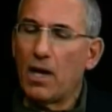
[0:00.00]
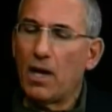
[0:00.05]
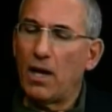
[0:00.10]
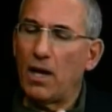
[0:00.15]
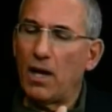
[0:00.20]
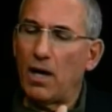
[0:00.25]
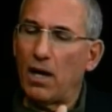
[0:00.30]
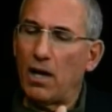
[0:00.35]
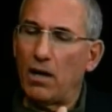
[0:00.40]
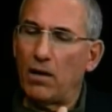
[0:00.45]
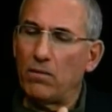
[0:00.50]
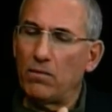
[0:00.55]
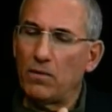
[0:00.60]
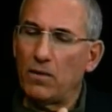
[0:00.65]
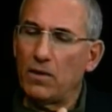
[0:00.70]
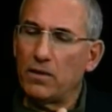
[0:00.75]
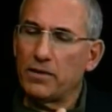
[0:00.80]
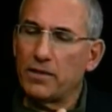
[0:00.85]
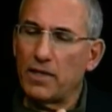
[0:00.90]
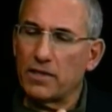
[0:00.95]
Um,
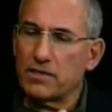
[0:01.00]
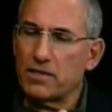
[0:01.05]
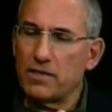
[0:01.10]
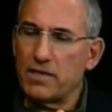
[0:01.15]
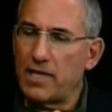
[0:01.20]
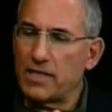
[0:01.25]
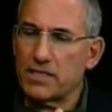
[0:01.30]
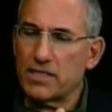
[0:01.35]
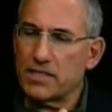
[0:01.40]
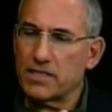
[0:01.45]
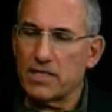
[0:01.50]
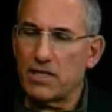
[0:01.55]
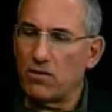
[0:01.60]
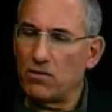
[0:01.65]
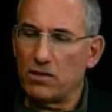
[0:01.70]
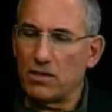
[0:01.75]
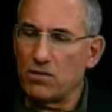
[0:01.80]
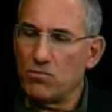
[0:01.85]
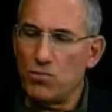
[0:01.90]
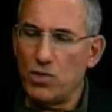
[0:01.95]
it doesn't
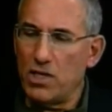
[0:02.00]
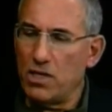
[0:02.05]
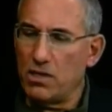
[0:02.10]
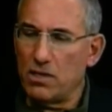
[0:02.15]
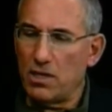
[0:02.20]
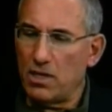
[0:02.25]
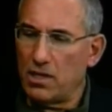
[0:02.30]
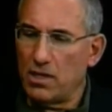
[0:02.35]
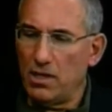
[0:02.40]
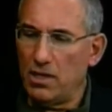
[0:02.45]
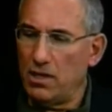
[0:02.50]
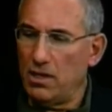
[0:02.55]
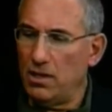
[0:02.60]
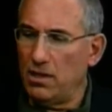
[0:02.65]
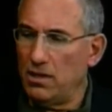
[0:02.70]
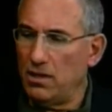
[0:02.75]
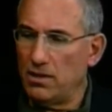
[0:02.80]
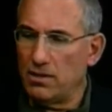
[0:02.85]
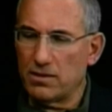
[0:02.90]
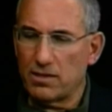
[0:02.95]
necessarily mean that
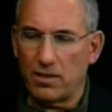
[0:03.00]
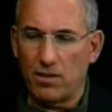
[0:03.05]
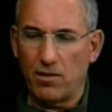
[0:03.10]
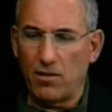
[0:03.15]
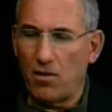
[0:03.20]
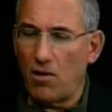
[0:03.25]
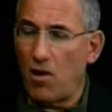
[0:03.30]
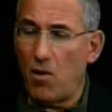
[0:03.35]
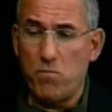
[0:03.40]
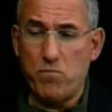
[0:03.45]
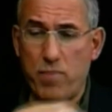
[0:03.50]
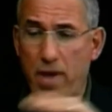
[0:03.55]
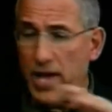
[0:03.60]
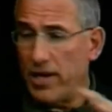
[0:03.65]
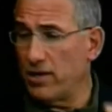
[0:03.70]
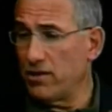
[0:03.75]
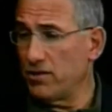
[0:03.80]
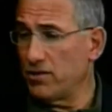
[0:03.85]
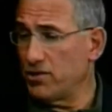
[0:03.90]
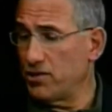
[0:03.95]
he's a
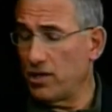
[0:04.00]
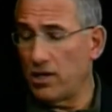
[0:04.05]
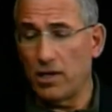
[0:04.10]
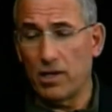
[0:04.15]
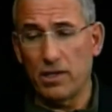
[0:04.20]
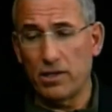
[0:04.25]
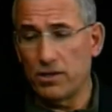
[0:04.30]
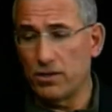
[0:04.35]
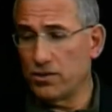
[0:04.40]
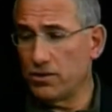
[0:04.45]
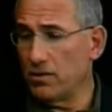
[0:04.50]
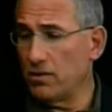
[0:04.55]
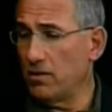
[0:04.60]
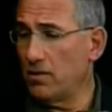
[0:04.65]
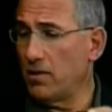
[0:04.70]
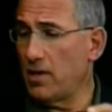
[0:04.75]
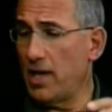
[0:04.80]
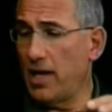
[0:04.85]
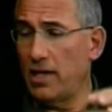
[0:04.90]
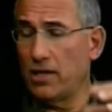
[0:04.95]
better judge
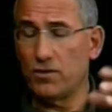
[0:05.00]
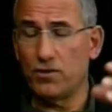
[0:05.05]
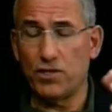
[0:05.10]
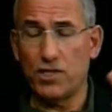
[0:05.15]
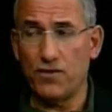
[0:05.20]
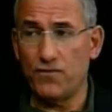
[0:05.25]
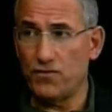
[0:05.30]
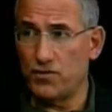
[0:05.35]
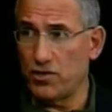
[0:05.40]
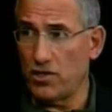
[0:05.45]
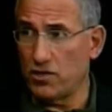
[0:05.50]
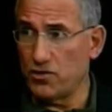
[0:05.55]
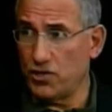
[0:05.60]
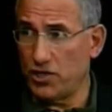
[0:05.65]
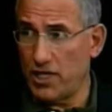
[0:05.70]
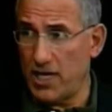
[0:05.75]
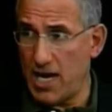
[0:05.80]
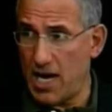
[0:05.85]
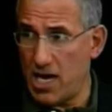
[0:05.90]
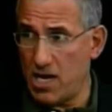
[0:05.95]
than Chief Judge
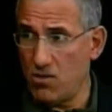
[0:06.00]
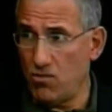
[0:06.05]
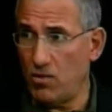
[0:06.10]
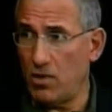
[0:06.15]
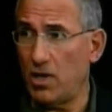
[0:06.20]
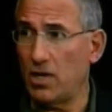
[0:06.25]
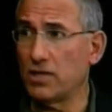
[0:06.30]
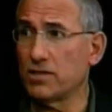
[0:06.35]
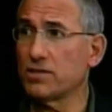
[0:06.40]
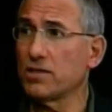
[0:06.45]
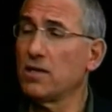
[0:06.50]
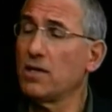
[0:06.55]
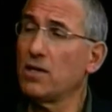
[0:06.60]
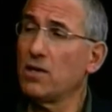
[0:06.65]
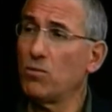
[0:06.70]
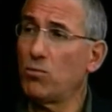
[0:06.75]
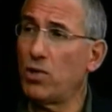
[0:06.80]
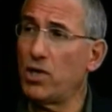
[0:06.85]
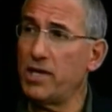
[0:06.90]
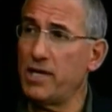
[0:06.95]
Kaye was,
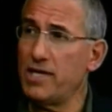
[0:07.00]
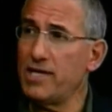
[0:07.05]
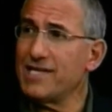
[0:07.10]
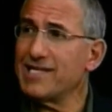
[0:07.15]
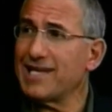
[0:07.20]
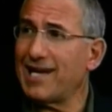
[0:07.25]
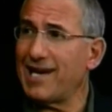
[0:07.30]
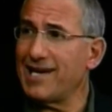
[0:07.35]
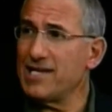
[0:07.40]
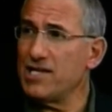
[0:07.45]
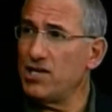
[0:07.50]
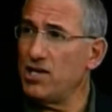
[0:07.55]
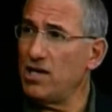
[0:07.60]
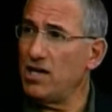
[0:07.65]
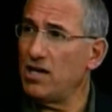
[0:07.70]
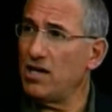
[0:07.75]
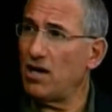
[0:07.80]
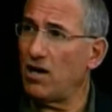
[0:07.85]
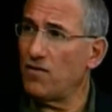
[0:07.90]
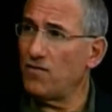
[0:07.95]
but his
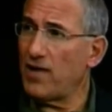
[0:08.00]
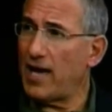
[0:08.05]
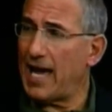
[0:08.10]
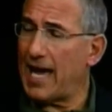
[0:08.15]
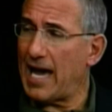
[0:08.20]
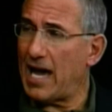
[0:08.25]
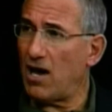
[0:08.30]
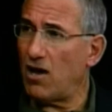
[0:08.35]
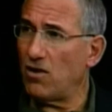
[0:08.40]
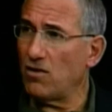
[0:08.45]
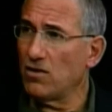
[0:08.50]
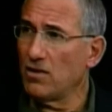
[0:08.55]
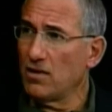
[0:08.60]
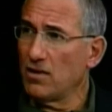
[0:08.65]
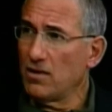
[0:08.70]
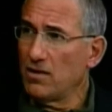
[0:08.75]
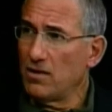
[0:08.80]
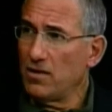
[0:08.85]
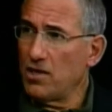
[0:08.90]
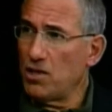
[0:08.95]
idea of how
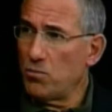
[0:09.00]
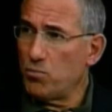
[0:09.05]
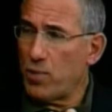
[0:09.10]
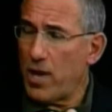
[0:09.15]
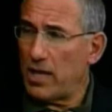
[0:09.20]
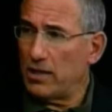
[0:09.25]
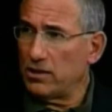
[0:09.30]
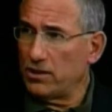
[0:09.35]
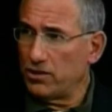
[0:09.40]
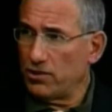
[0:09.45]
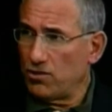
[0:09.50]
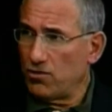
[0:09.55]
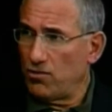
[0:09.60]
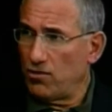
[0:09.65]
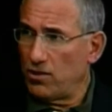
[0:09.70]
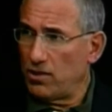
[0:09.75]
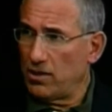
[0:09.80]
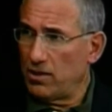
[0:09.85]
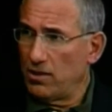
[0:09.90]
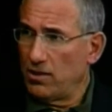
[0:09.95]
the appellate
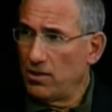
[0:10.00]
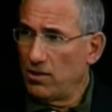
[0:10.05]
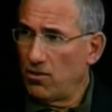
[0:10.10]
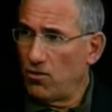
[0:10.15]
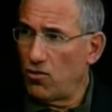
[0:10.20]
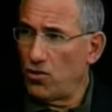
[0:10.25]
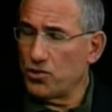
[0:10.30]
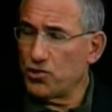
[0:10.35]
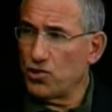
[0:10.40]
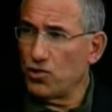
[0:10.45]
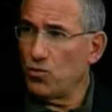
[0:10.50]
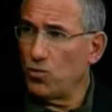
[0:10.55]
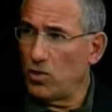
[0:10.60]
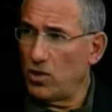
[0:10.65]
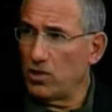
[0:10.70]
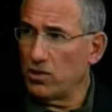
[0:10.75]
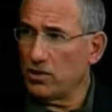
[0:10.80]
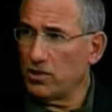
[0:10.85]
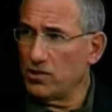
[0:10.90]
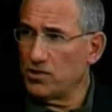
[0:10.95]
court ought to
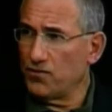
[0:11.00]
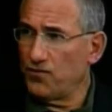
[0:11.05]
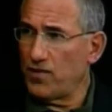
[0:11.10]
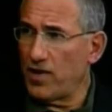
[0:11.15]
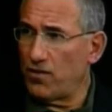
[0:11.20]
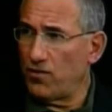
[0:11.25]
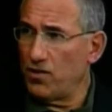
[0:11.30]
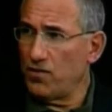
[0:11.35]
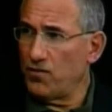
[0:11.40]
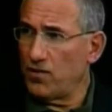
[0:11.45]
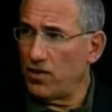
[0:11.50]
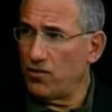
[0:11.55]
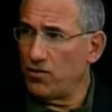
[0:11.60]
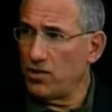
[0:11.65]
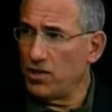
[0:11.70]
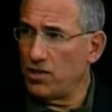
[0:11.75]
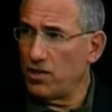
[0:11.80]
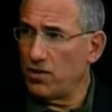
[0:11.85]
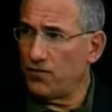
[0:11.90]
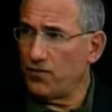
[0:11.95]
work is very, very
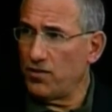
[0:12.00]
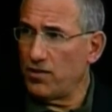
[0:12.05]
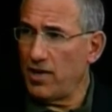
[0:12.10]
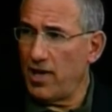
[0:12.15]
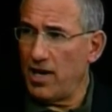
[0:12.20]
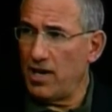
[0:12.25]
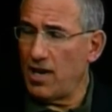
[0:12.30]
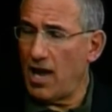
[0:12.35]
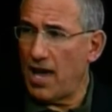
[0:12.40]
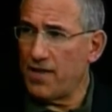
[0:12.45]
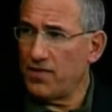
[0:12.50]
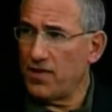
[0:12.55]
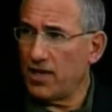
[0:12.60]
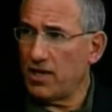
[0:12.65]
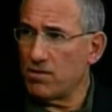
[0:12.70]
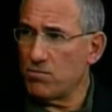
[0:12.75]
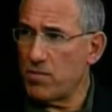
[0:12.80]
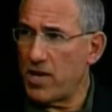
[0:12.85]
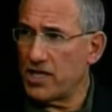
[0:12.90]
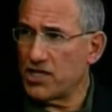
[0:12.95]
different, and I think
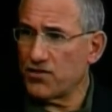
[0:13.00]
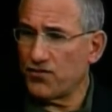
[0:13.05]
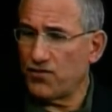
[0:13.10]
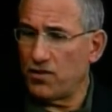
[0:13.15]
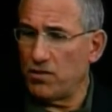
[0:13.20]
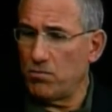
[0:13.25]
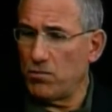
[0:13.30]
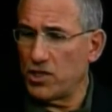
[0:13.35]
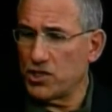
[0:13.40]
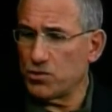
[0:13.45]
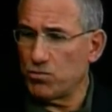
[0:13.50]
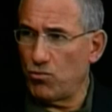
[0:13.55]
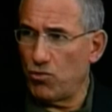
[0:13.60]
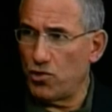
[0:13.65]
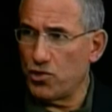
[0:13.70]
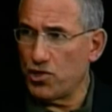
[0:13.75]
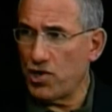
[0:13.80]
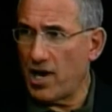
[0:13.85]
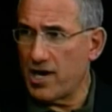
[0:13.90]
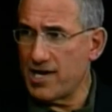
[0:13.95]
it makes for a much
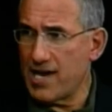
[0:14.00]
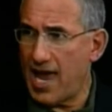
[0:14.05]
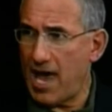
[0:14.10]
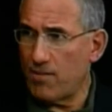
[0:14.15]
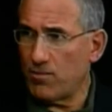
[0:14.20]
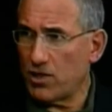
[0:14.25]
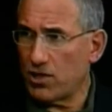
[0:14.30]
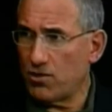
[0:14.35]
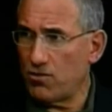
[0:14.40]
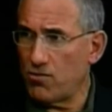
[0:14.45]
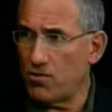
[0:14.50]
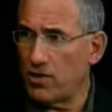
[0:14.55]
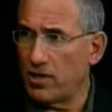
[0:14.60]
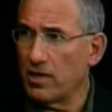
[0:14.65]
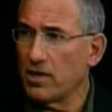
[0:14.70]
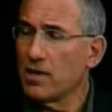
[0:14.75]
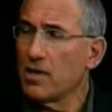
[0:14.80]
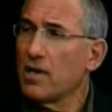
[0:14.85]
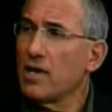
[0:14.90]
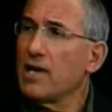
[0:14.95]
more dynamic court.
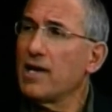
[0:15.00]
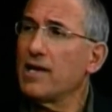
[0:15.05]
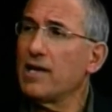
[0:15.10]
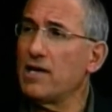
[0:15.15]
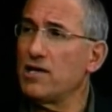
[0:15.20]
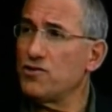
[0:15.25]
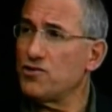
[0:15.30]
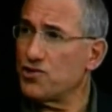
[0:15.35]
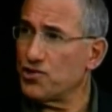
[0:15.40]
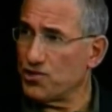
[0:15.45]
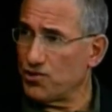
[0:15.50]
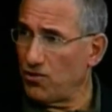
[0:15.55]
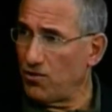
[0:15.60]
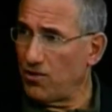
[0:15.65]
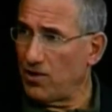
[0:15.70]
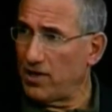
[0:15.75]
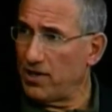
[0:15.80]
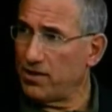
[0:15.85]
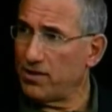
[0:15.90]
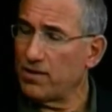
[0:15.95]
In
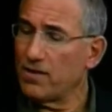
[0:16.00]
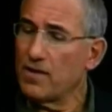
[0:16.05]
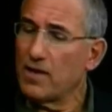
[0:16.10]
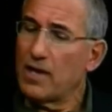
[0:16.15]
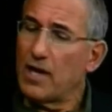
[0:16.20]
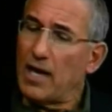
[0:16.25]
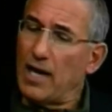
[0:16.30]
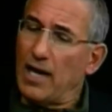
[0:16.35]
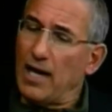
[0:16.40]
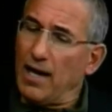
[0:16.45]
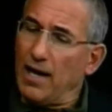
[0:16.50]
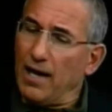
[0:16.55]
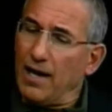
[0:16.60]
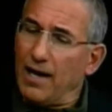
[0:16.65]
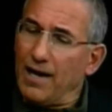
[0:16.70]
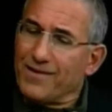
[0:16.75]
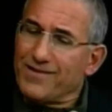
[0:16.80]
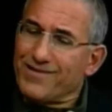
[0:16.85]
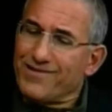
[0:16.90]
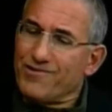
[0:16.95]
short,
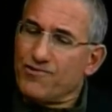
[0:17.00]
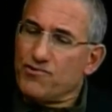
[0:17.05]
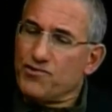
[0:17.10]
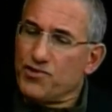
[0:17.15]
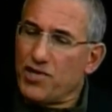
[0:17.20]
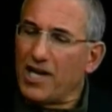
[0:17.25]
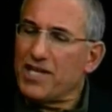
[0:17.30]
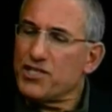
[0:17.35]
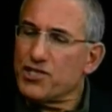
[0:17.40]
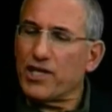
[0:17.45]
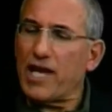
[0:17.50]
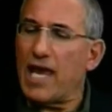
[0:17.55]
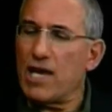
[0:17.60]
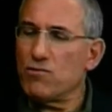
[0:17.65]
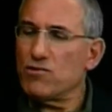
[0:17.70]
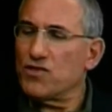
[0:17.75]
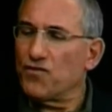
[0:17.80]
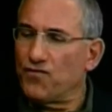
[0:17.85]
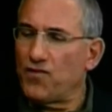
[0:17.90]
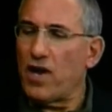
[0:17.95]
uh, Judge Kaye
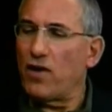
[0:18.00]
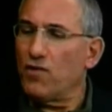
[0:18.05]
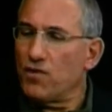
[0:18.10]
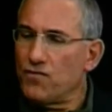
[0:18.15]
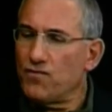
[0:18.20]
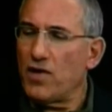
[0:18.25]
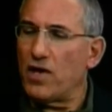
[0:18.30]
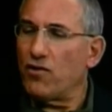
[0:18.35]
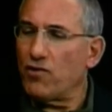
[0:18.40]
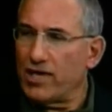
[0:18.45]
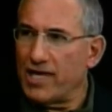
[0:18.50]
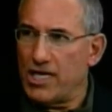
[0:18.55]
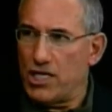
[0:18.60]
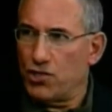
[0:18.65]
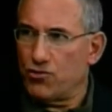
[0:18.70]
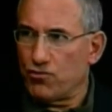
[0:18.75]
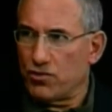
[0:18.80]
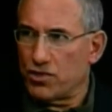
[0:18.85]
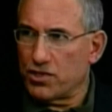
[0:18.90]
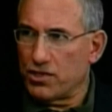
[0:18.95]
was very, very
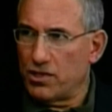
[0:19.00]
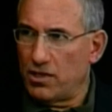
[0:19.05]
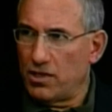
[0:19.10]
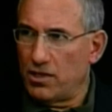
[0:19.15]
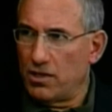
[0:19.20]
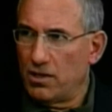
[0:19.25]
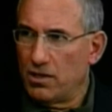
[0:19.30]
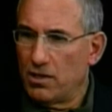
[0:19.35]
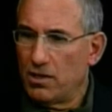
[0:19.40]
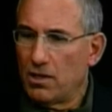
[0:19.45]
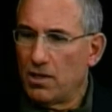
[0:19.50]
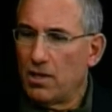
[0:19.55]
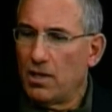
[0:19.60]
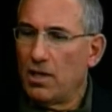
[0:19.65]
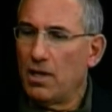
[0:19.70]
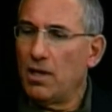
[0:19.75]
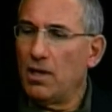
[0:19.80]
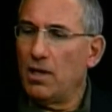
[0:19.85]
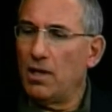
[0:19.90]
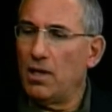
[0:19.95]
interested
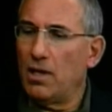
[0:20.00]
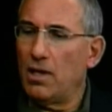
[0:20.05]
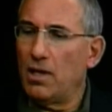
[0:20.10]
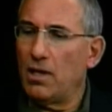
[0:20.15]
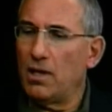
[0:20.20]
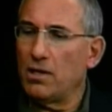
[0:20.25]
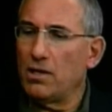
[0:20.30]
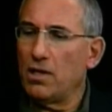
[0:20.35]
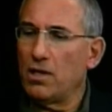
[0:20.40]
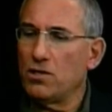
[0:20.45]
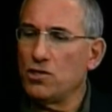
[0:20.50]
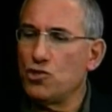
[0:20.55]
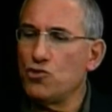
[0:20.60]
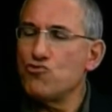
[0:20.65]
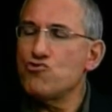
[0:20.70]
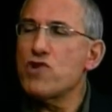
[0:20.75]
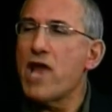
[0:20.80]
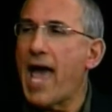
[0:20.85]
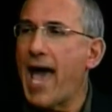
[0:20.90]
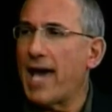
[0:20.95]
in
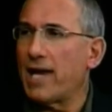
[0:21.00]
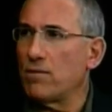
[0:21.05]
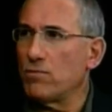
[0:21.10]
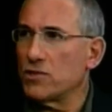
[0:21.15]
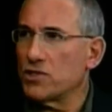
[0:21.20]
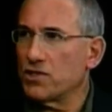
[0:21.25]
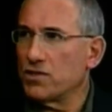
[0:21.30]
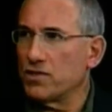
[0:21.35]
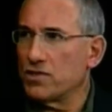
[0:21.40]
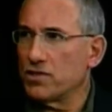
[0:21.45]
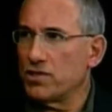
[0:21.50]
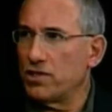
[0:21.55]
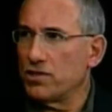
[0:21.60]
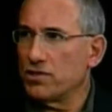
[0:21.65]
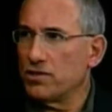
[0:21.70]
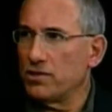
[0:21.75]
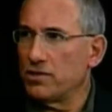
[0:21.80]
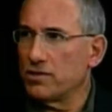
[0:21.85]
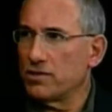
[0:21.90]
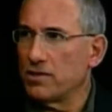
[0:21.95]
unanimous
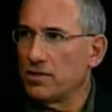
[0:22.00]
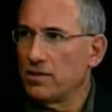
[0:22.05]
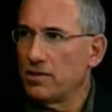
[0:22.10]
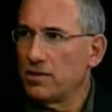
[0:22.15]
decisions.